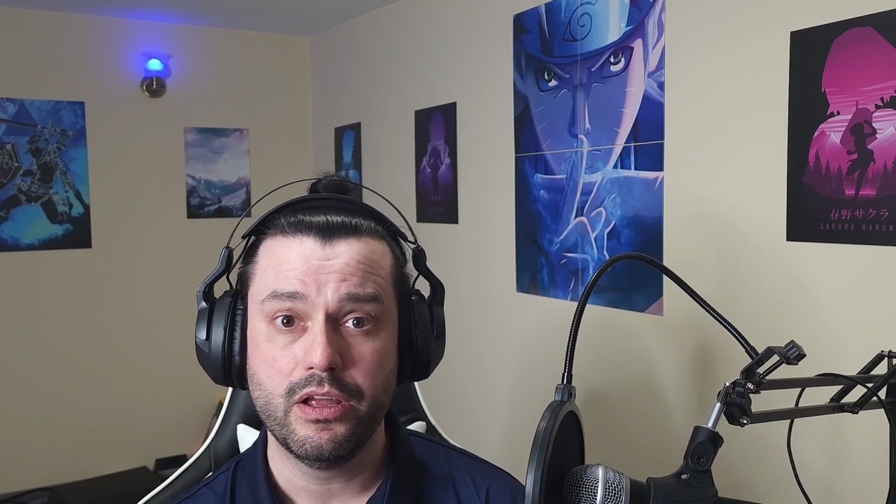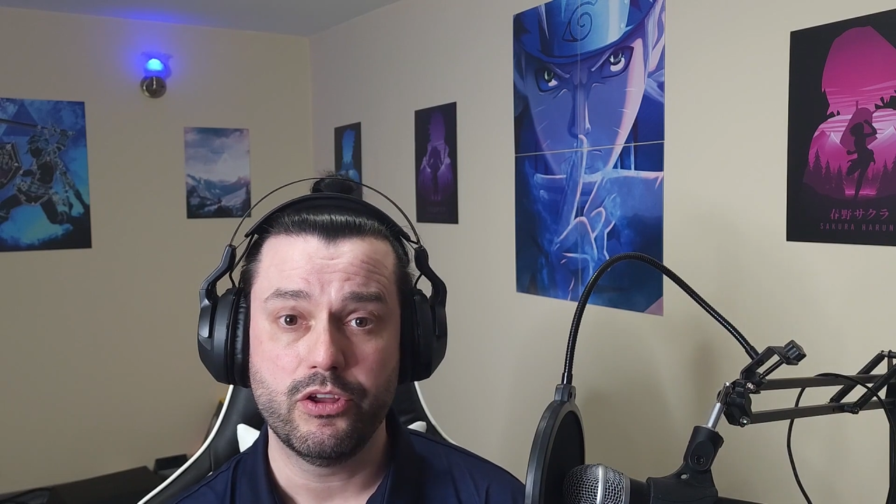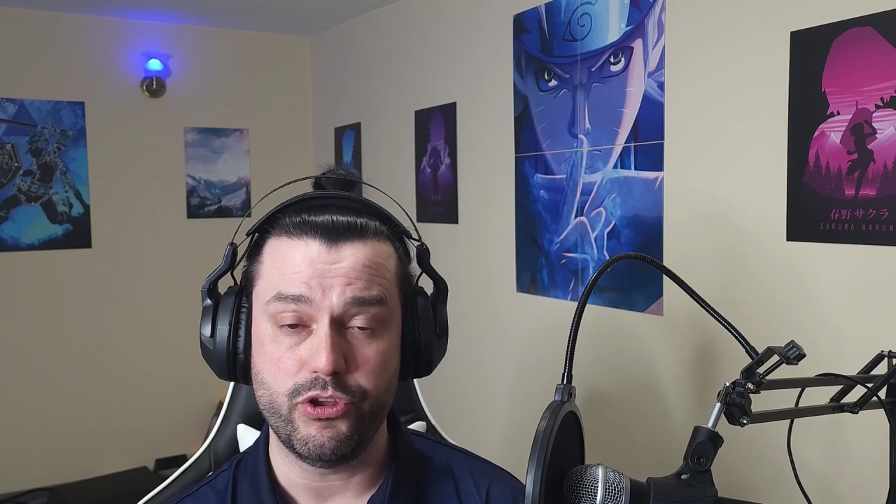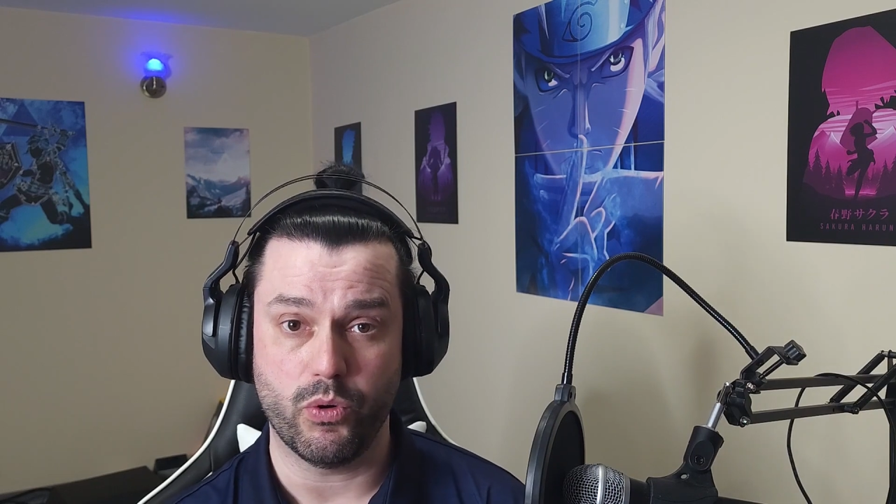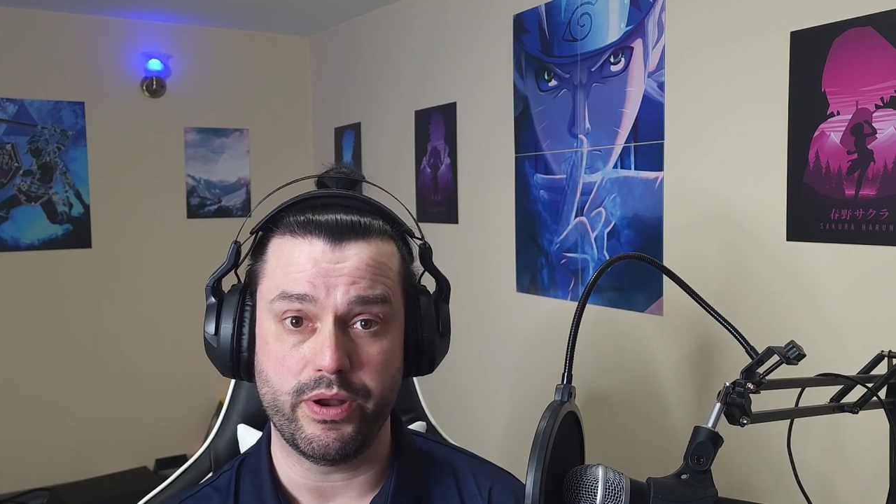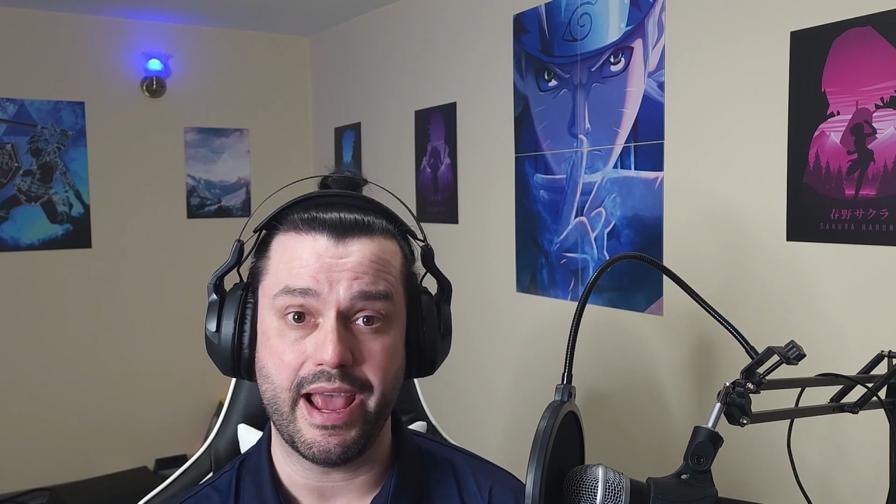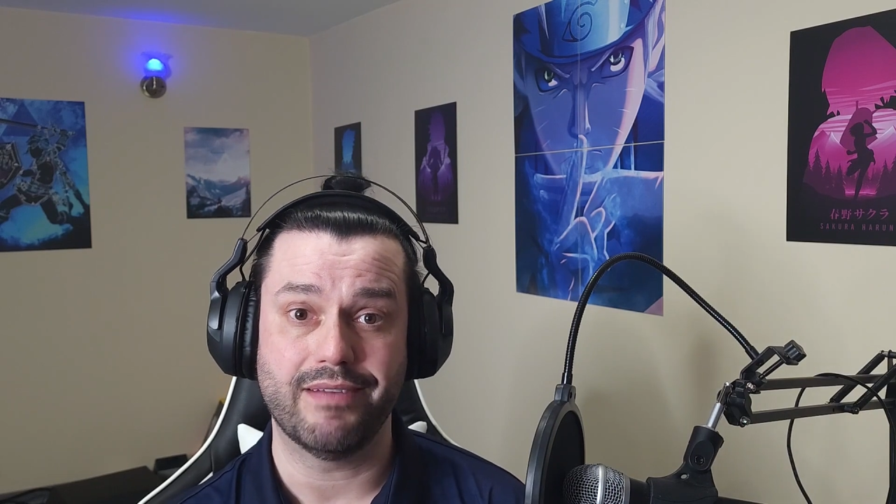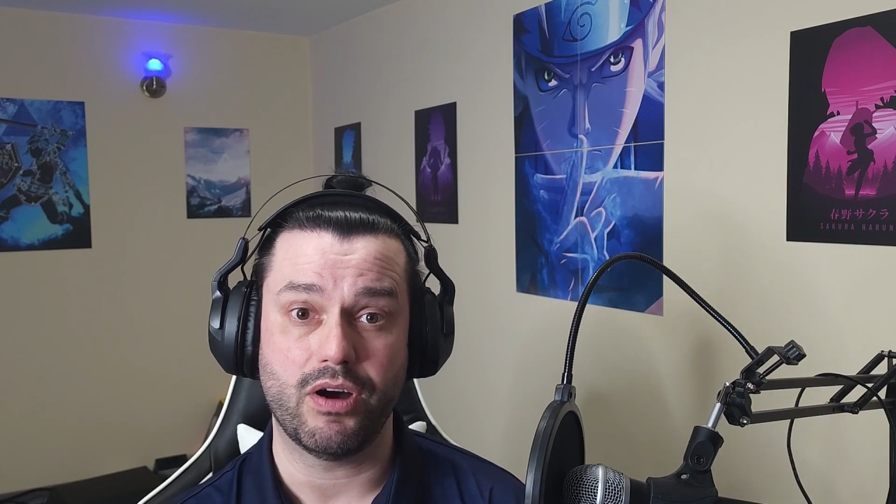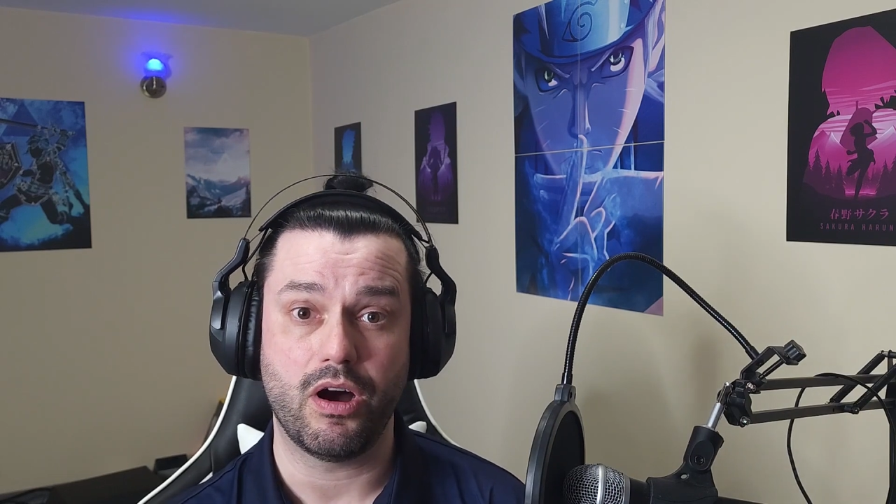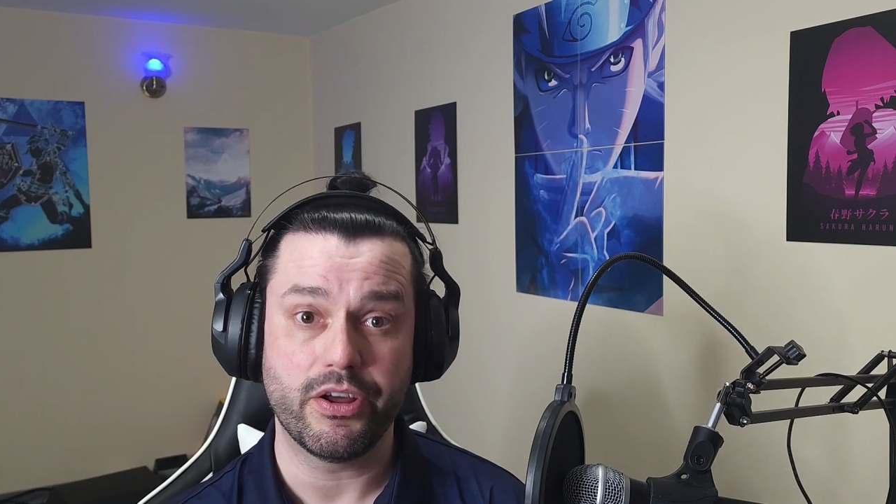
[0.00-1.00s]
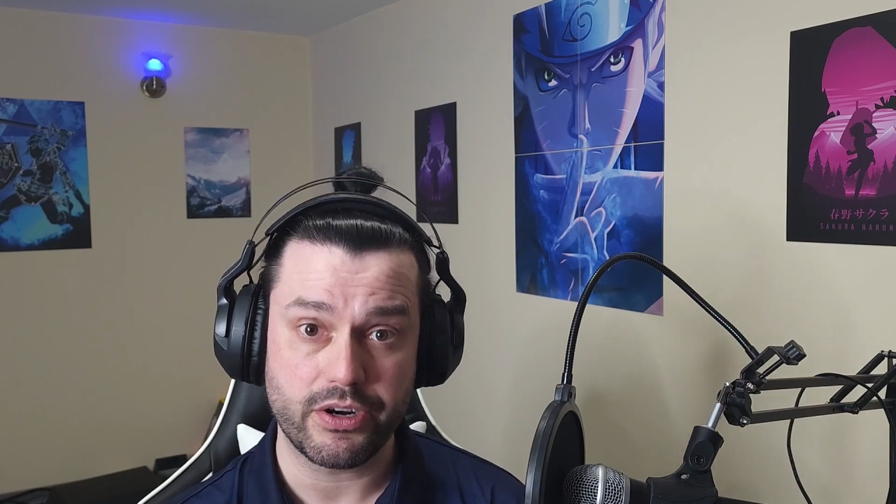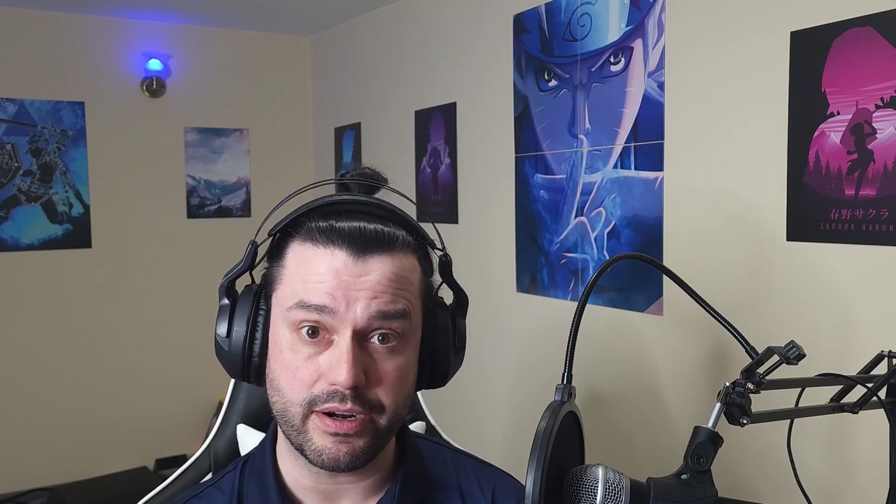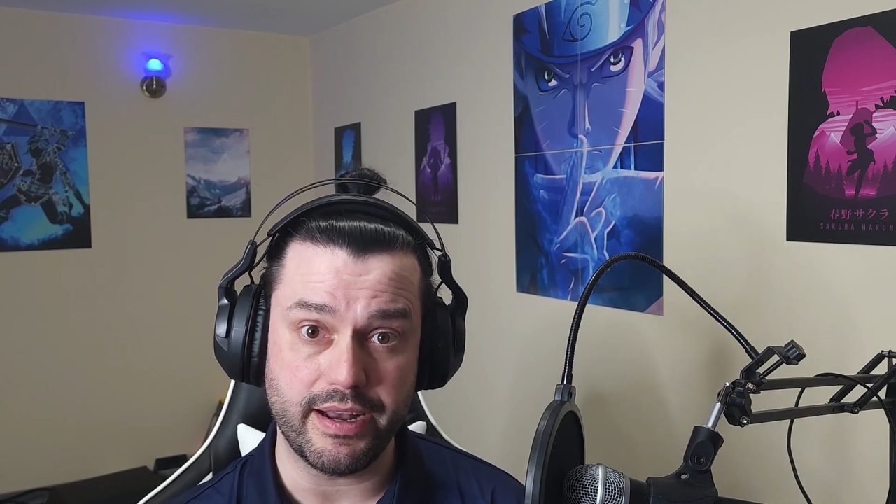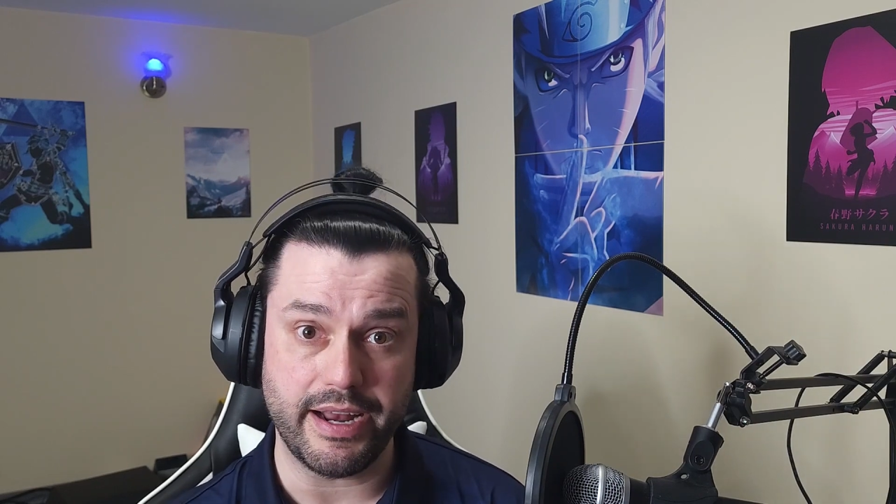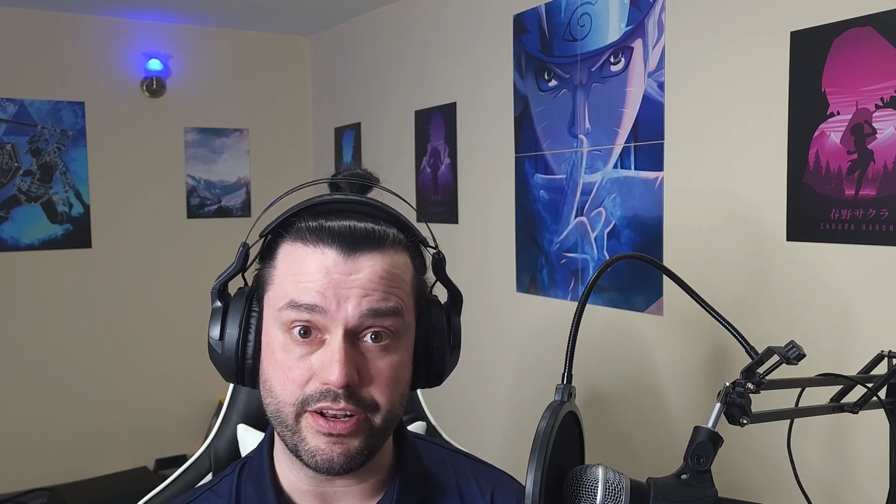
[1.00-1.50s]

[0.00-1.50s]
you only have 180